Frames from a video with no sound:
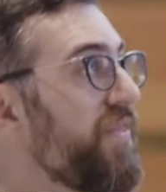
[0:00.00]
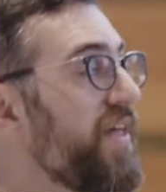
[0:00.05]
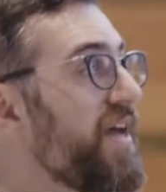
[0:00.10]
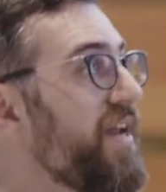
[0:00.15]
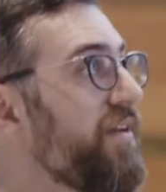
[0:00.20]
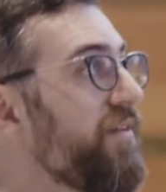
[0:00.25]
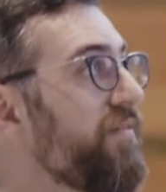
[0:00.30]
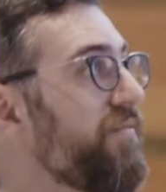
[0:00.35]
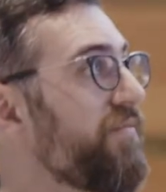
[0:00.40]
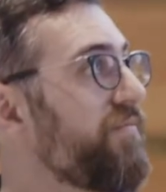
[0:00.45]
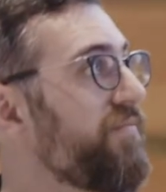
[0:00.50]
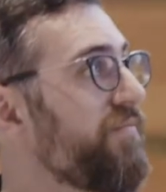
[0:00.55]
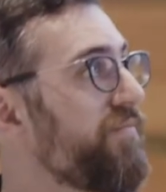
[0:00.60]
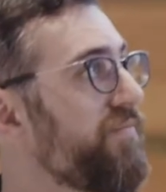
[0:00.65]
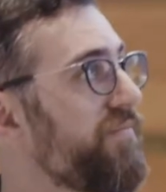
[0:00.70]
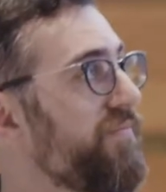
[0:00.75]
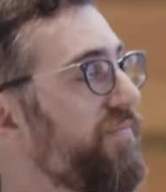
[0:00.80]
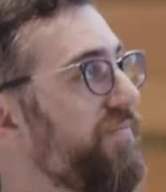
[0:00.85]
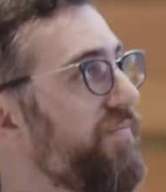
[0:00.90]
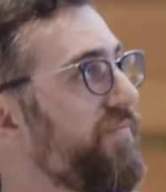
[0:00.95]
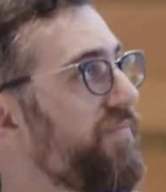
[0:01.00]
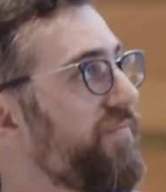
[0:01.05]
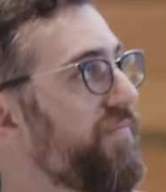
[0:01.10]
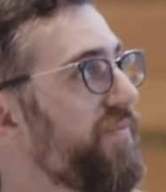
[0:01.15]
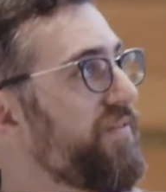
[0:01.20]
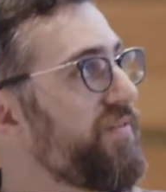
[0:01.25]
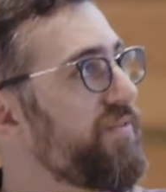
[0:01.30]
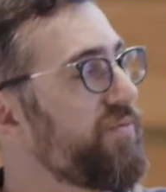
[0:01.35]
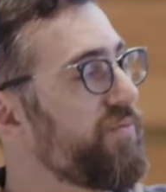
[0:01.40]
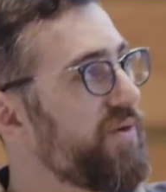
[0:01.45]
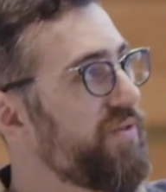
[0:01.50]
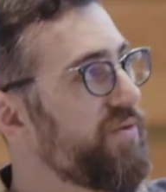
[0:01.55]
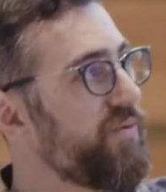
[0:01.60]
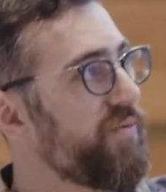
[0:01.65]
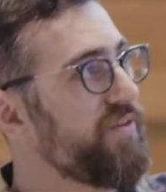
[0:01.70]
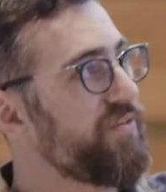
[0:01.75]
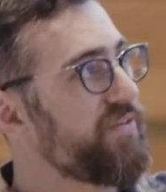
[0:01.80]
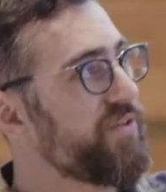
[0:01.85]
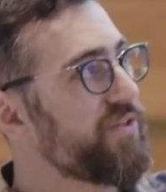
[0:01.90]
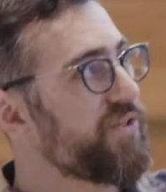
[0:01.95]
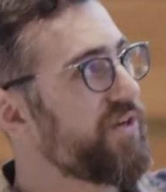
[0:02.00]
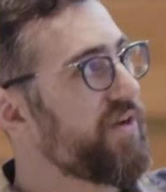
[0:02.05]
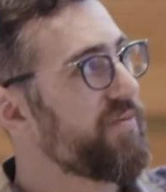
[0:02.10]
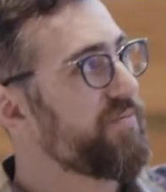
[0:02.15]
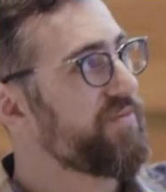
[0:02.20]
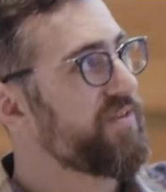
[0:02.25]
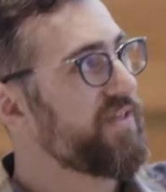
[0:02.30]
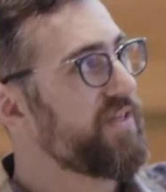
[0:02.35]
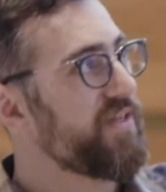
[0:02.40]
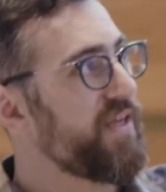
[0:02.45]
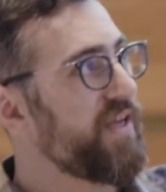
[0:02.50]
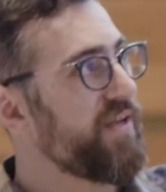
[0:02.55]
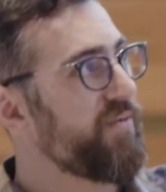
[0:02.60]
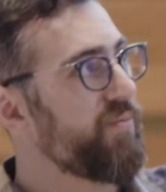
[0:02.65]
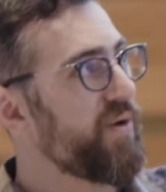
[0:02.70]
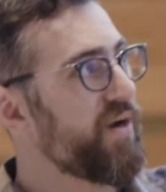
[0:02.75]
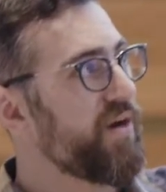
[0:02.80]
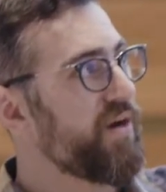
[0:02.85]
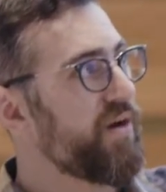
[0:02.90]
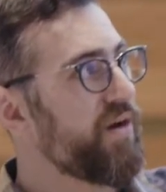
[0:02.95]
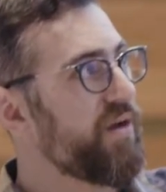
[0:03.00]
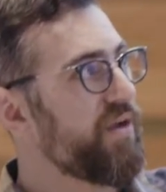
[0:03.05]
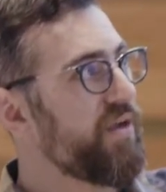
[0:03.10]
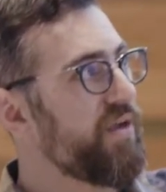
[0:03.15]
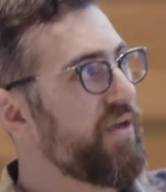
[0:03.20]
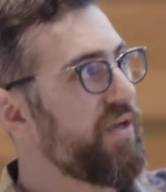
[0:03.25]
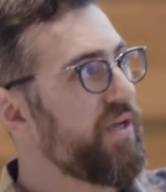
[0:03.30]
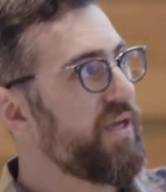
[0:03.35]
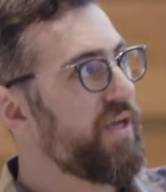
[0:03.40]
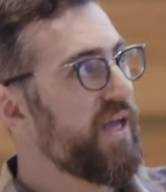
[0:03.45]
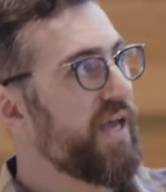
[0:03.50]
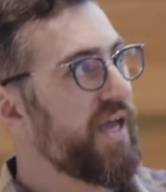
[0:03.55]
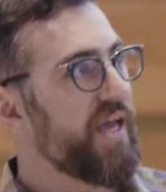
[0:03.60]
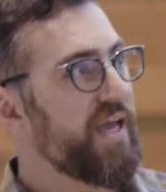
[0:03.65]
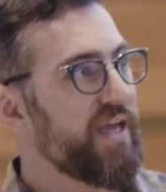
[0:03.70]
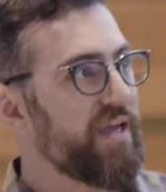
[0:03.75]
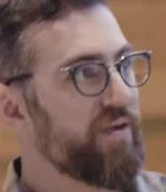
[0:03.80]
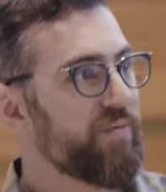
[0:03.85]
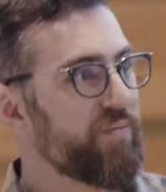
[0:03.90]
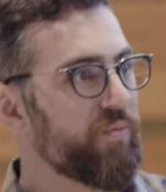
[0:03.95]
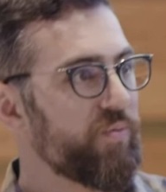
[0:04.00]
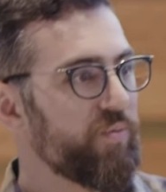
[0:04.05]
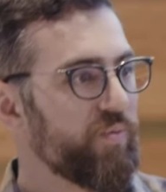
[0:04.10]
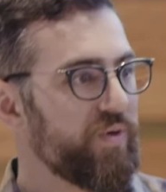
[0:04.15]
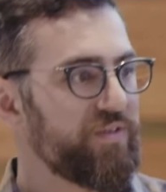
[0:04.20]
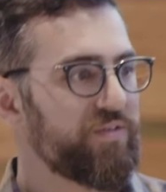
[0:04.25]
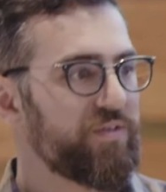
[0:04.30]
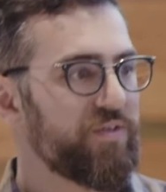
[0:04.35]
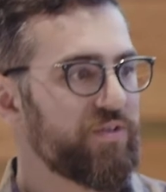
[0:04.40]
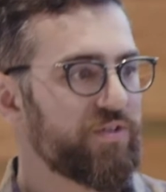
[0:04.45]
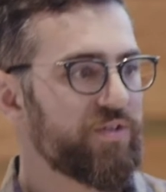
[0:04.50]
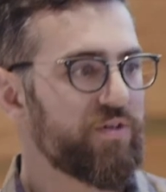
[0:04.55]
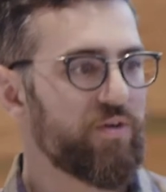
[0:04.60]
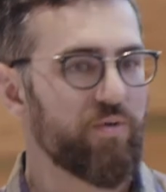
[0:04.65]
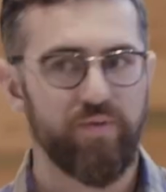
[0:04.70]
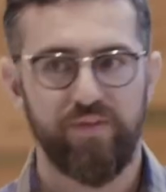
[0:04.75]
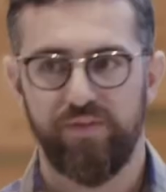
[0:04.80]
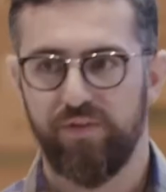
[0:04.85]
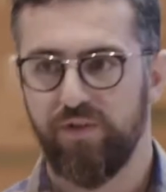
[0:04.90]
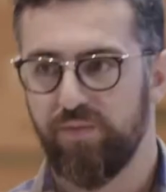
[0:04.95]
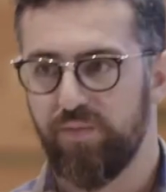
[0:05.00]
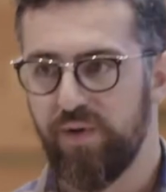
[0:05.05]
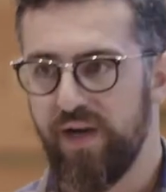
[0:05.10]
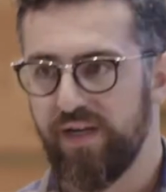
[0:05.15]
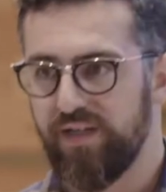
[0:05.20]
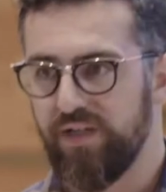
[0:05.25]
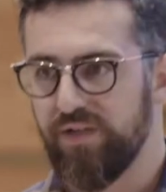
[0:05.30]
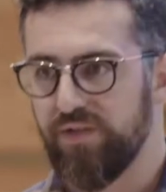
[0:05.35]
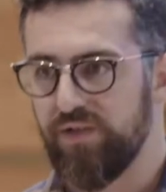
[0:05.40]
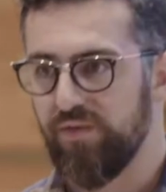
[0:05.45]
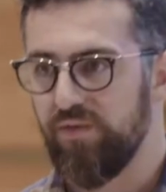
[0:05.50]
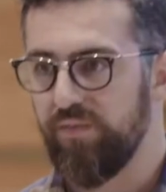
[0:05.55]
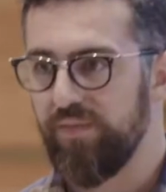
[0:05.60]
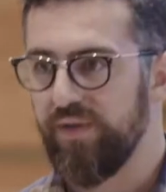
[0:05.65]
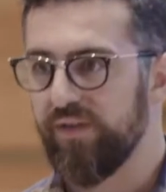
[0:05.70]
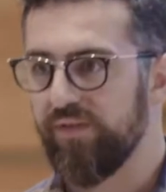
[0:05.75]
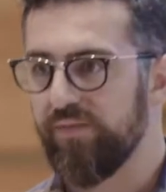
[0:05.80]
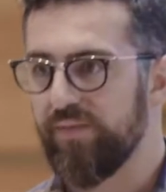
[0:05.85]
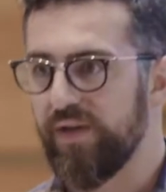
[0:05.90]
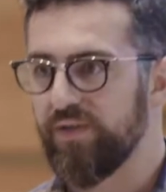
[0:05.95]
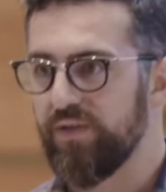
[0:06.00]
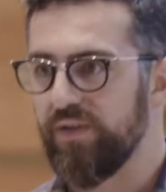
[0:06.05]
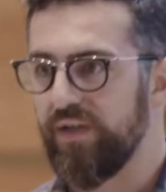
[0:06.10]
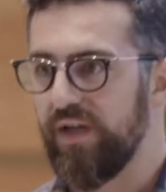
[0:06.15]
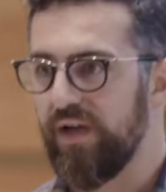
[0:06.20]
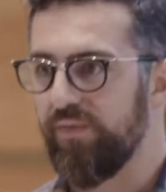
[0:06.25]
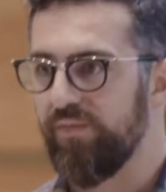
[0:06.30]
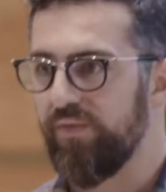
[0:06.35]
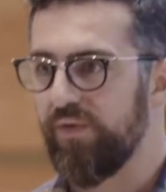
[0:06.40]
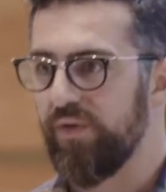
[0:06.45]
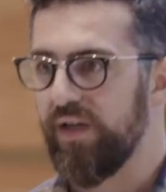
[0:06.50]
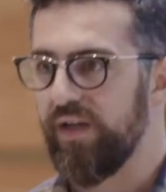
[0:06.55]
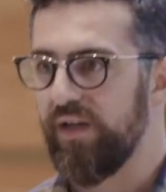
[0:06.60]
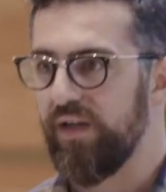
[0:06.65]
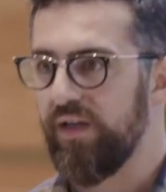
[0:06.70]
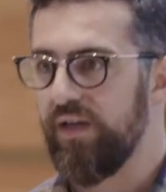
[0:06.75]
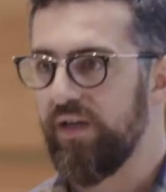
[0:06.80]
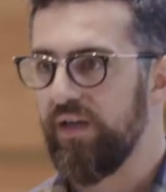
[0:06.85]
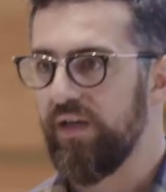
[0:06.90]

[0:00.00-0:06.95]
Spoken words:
Then this is where the research comes in, and where a researcher or research practitioner will be especially helpful at